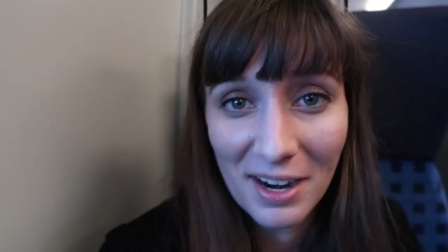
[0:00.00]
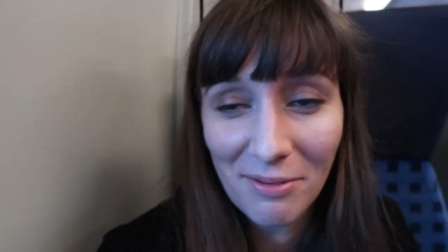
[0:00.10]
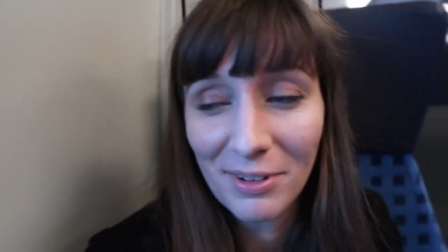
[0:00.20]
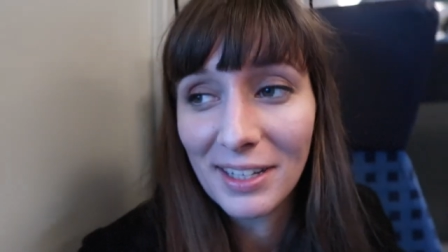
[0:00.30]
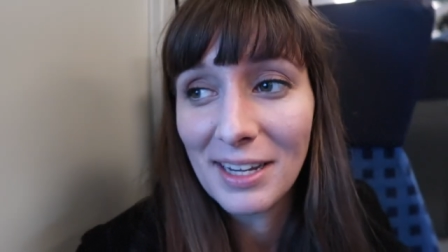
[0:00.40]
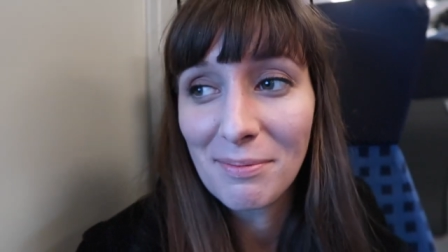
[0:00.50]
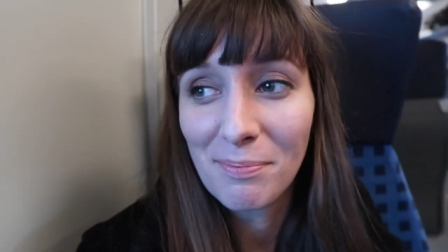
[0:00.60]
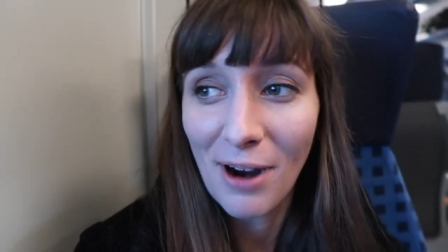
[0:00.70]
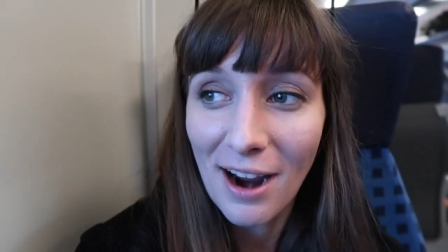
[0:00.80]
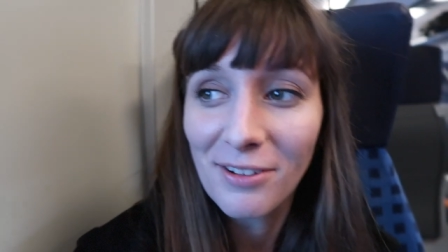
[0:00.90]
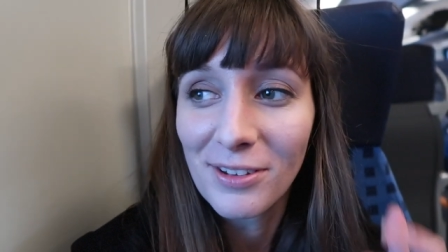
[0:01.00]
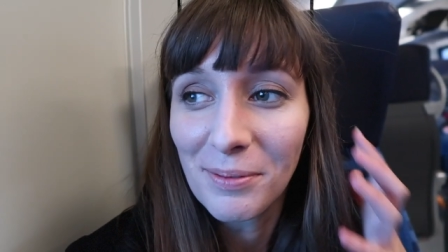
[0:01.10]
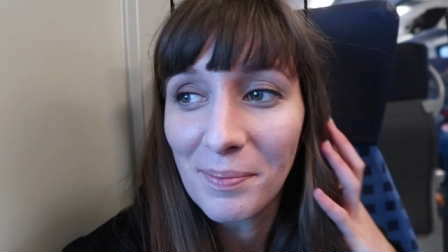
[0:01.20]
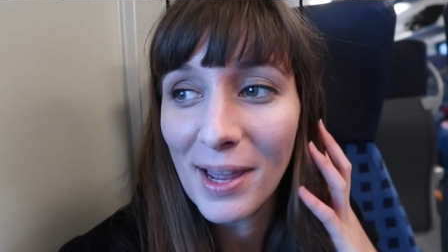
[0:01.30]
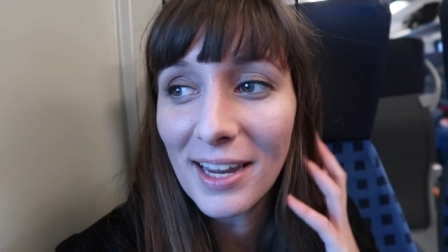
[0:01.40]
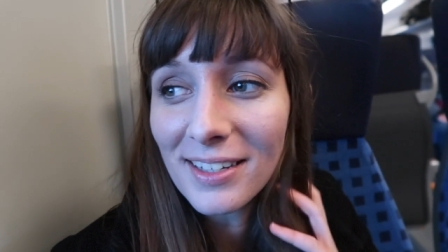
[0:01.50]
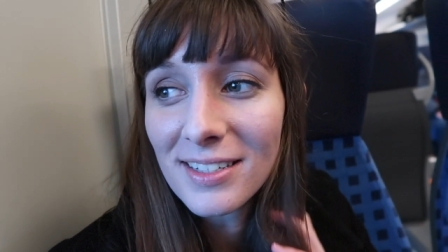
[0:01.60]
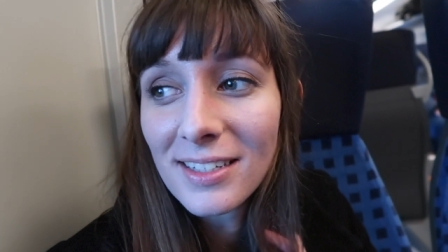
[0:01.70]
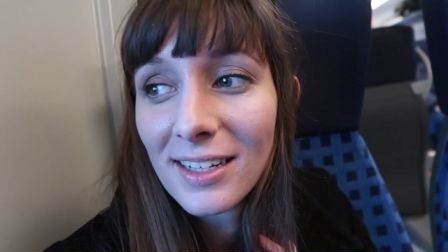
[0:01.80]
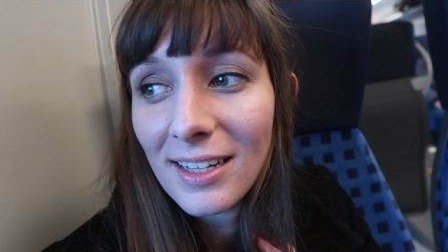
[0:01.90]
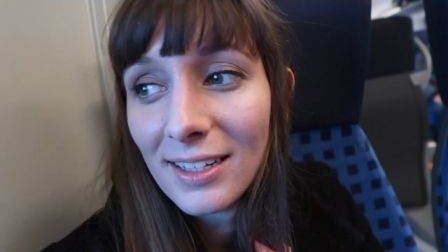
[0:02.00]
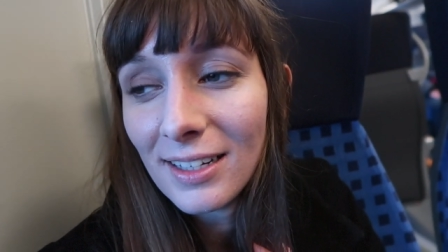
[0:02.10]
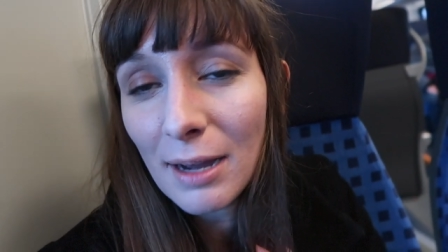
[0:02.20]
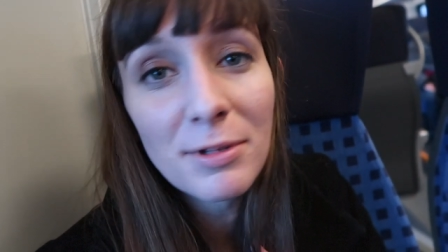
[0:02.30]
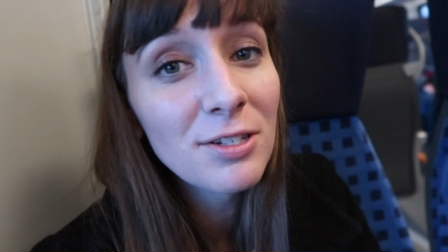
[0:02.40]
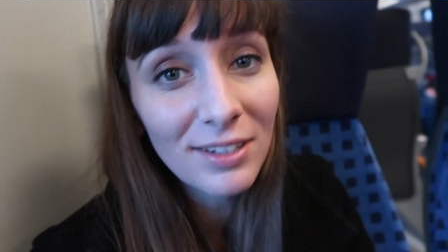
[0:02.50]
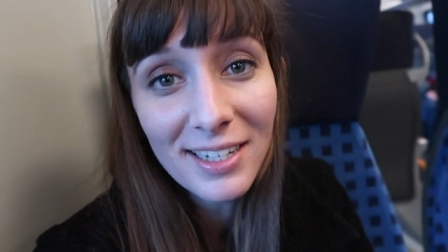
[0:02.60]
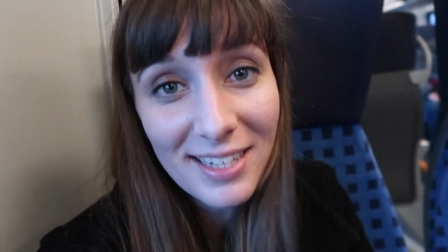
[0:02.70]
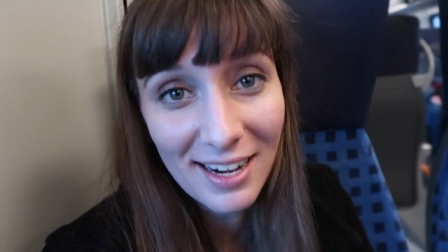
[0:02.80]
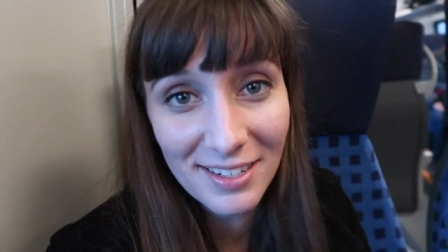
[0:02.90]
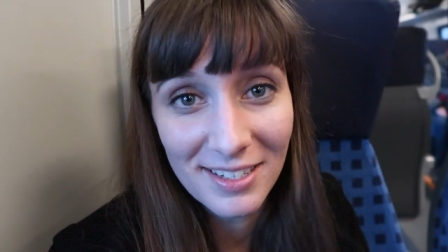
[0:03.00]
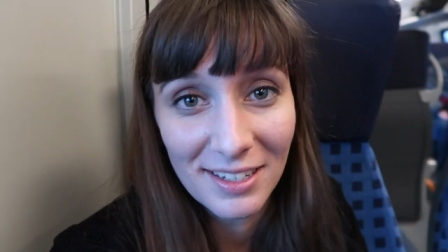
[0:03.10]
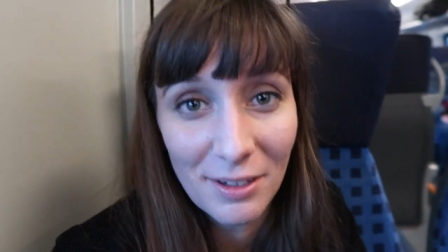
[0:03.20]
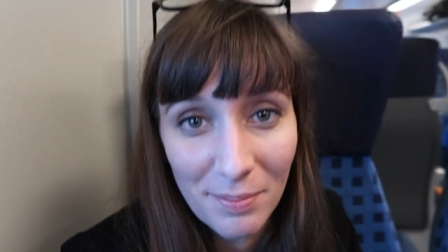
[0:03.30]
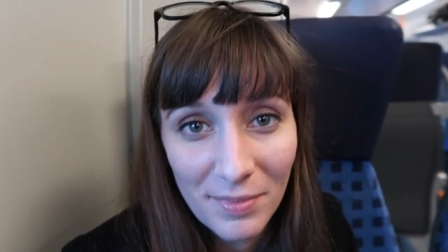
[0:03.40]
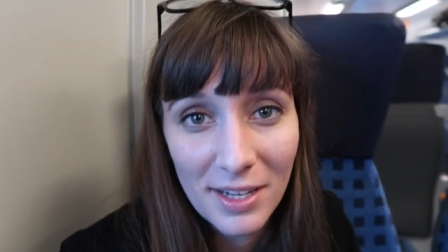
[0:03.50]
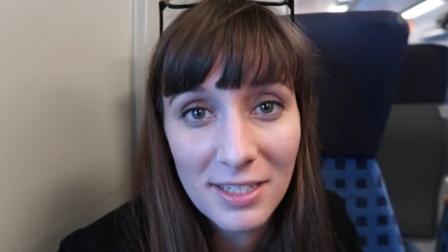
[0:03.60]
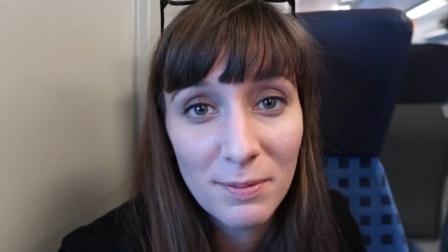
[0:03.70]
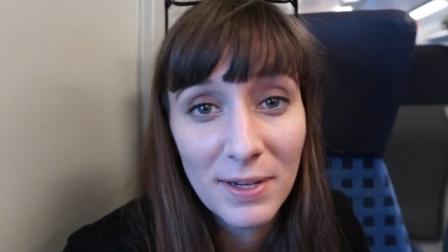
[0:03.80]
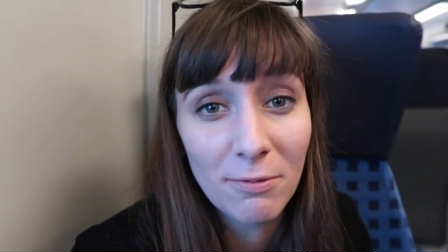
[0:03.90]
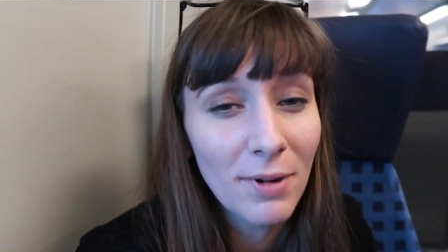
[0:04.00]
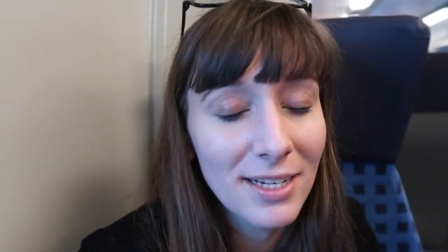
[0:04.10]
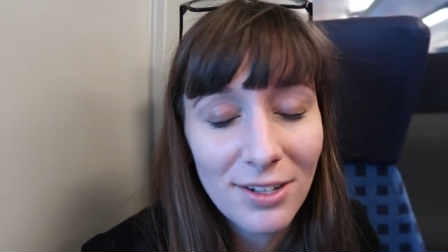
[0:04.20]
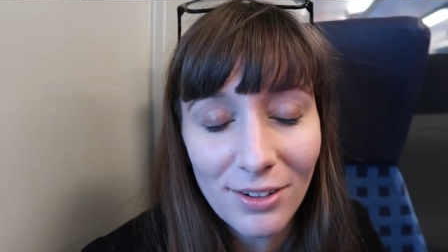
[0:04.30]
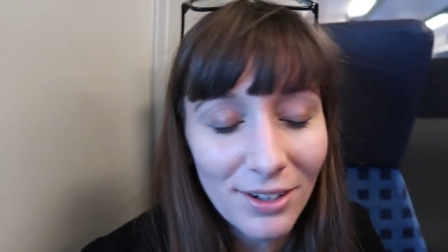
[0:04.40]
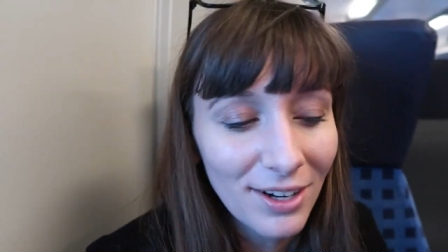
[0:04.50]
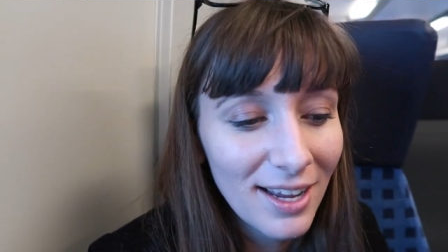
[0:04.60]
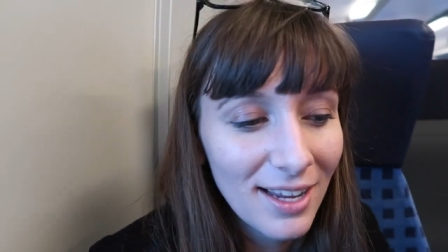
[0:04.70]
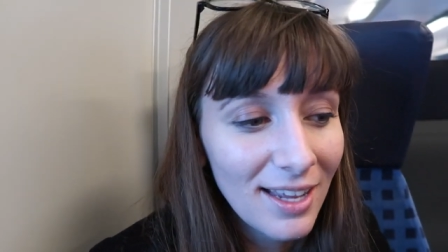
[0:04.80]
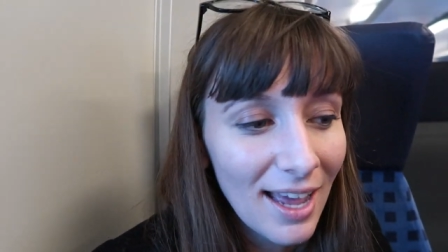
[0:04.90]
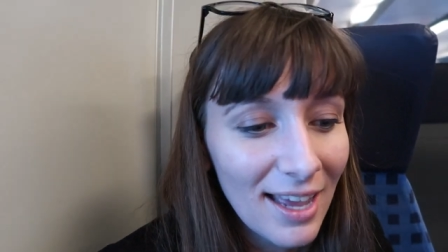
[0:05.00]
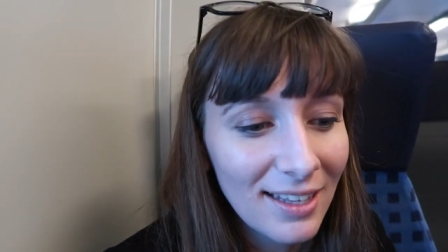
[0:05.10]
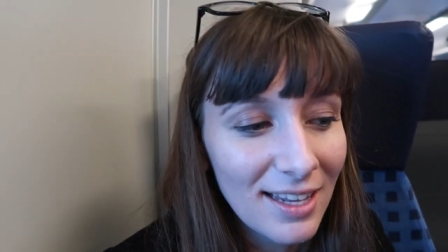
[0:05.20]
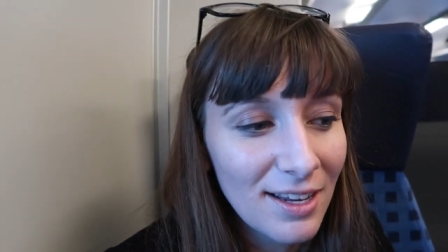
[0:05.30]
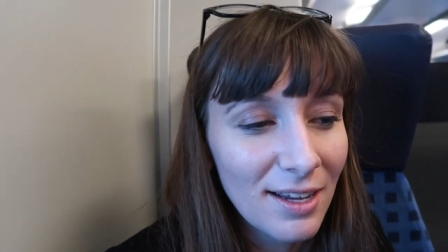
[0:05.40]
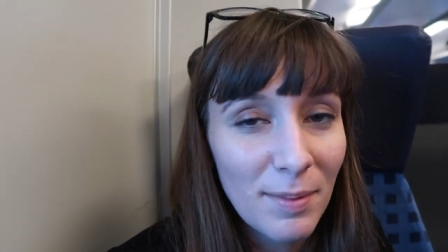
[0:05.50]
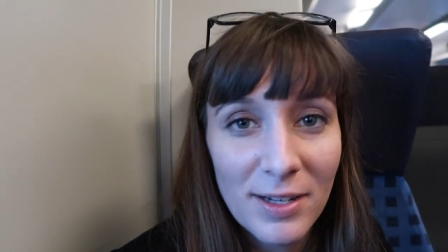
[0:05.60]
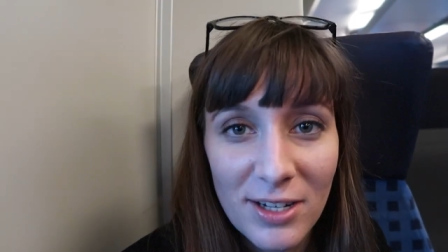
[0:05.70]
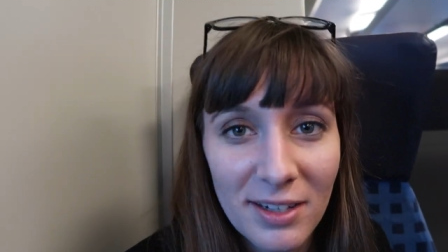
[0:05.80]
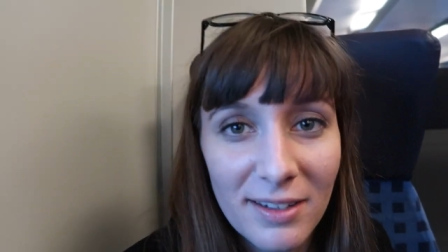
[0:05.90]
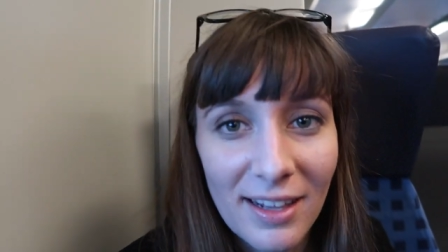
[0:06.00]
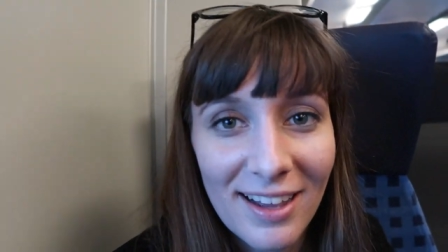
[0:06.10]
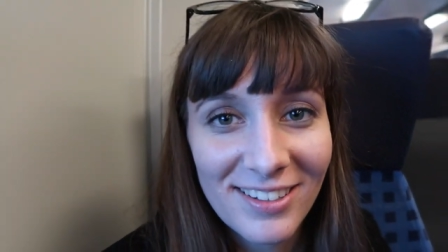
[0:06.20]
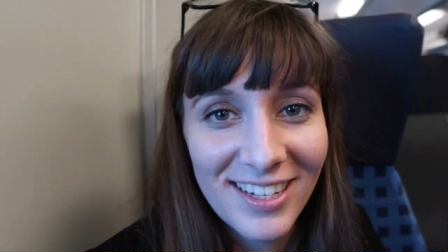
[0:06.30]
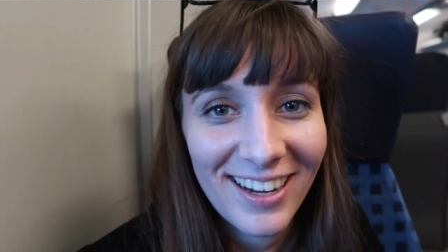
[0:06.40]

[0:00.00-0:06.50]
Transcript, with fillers: I'm really proud of them and I'm just really excited to see them because it's been way too long and they're a bunch of clowns.